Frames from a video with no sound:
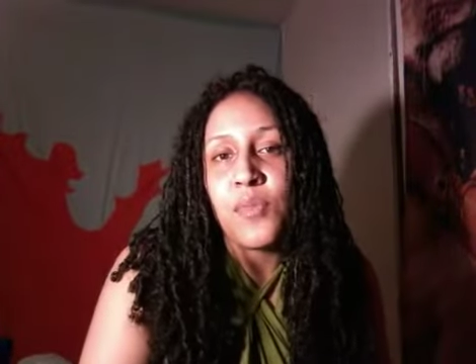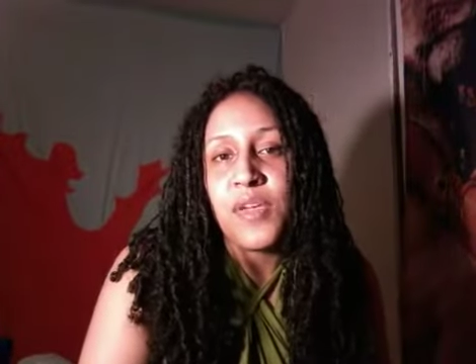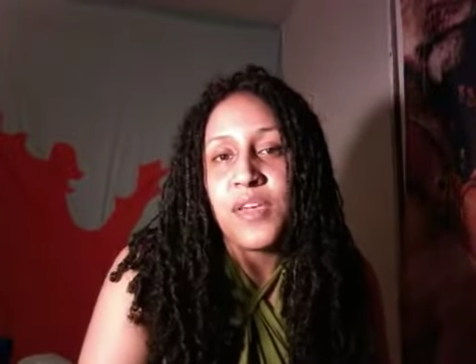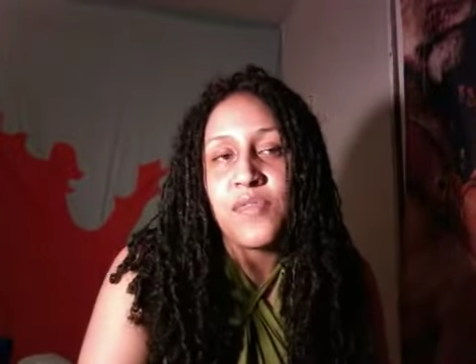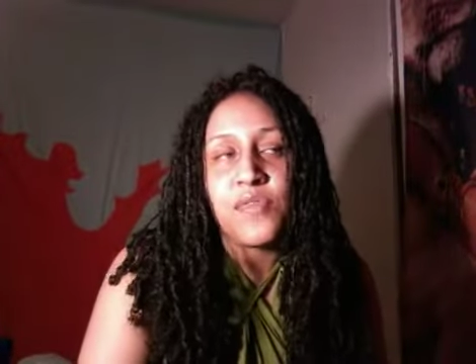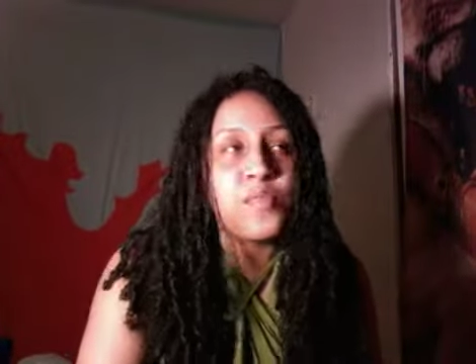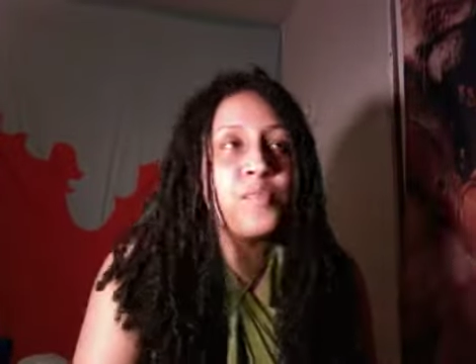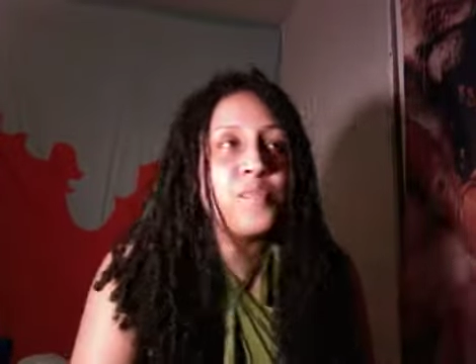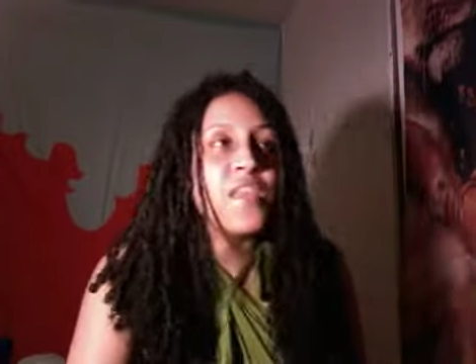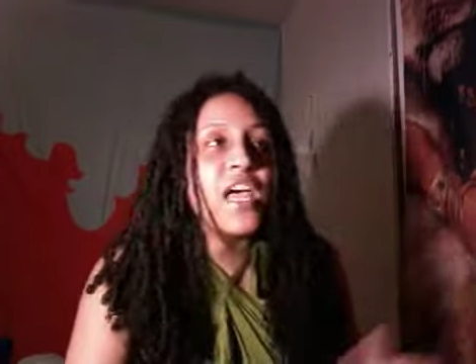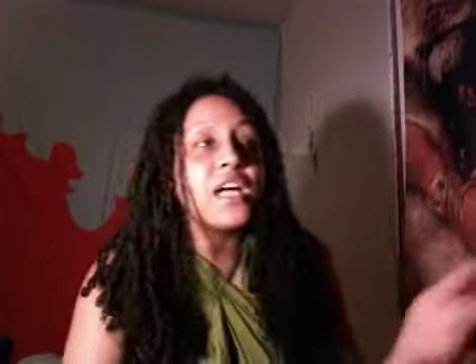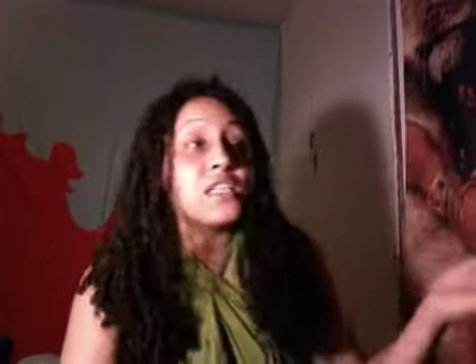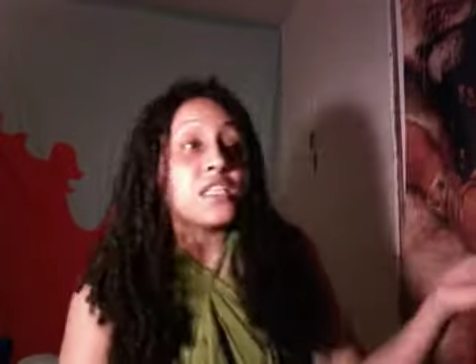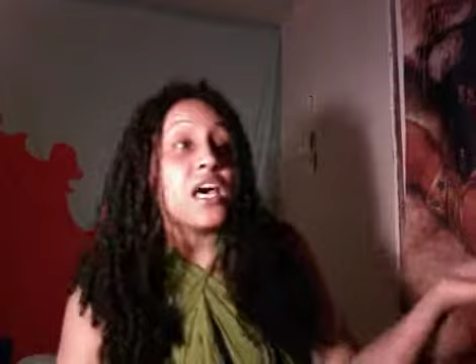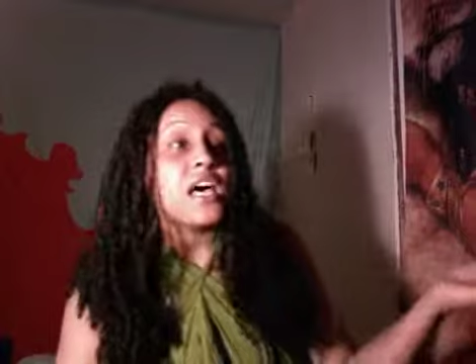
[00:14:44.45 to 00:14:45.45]
We've
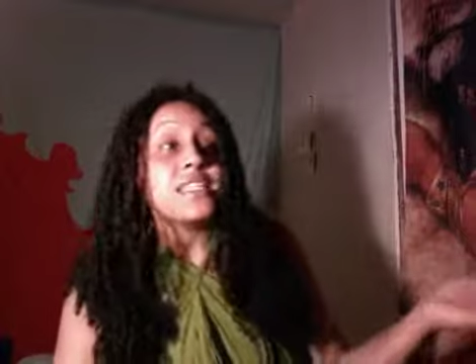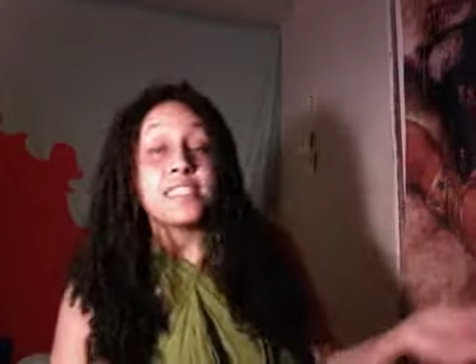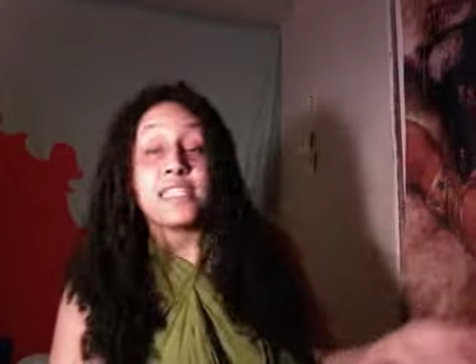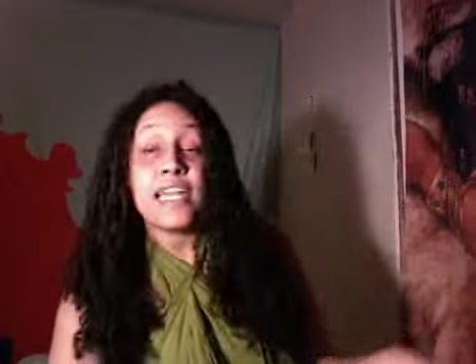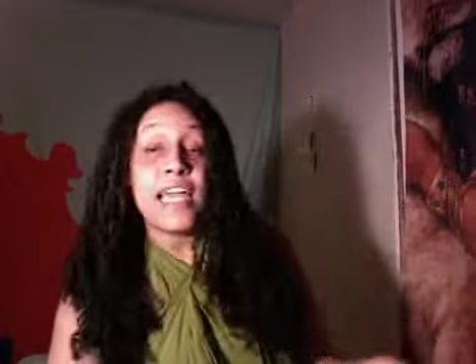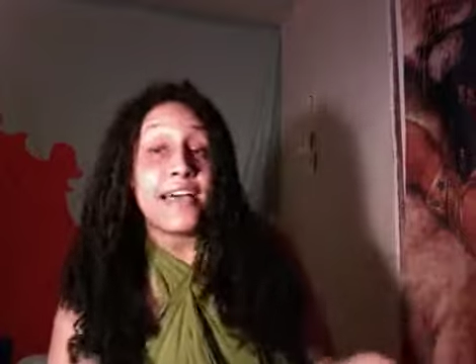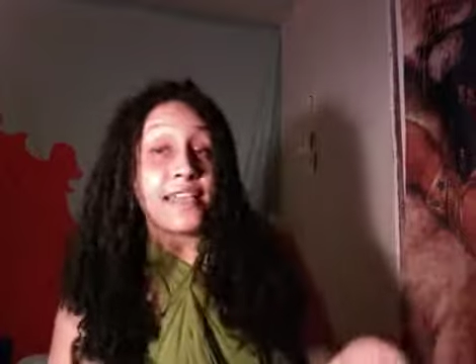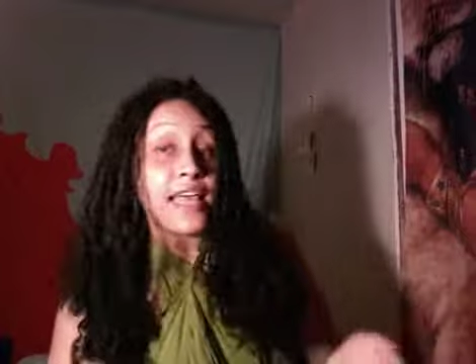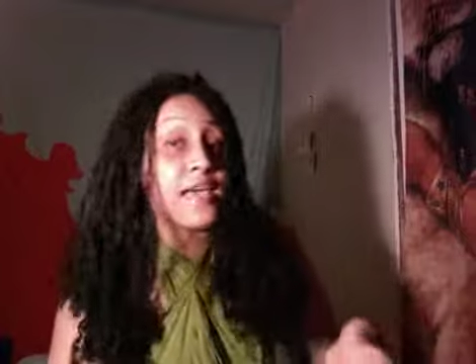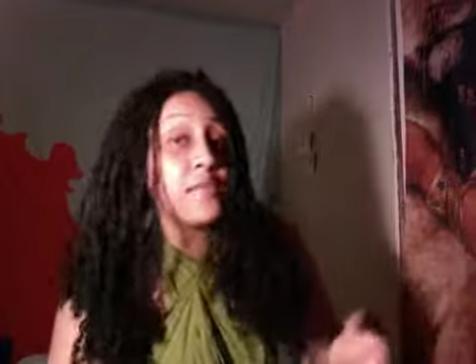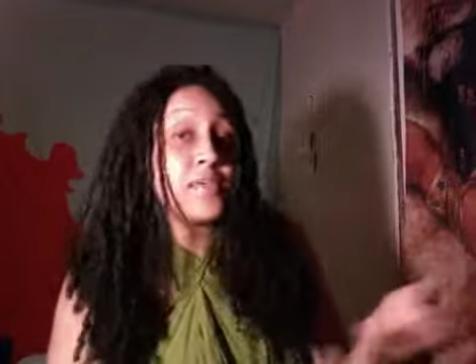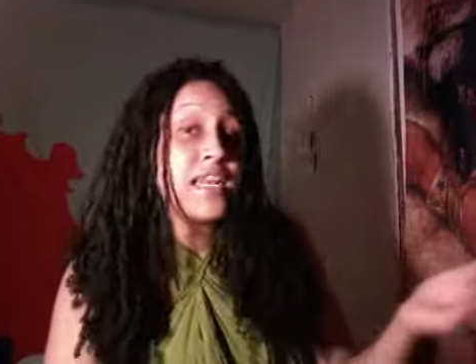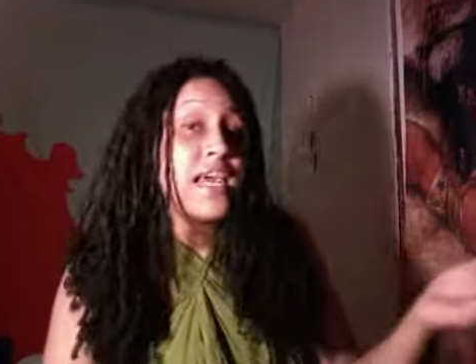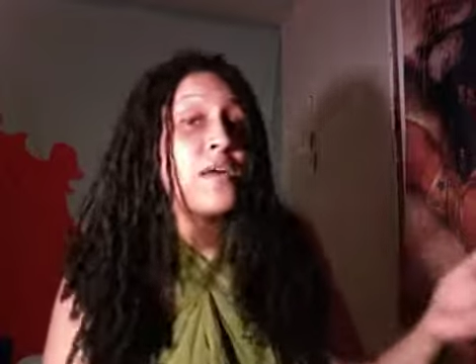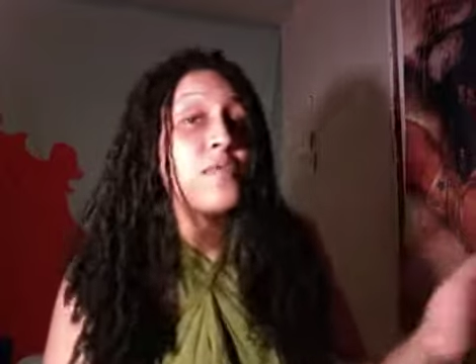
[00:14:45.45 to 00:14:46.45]
not lost an ally,
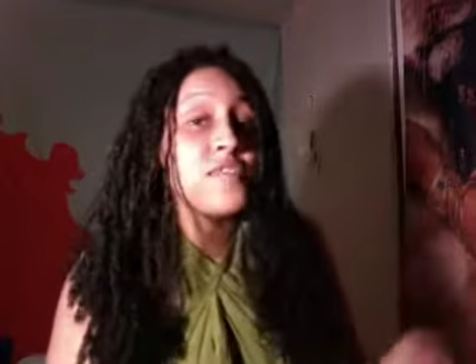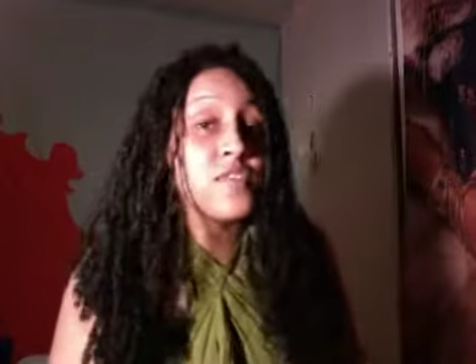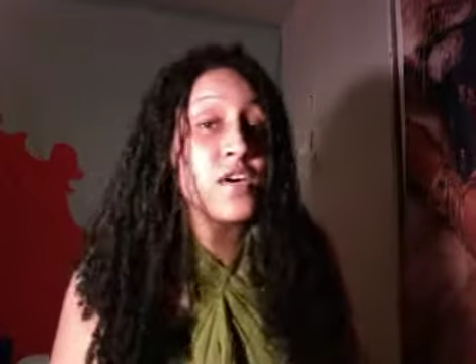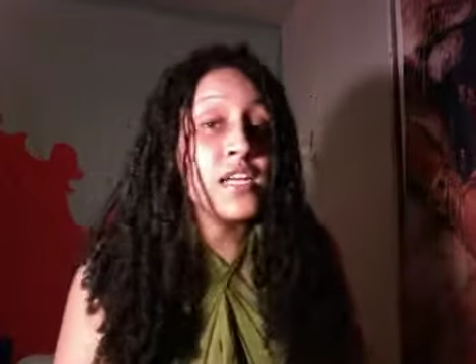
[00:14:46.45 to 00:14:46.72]
but now we've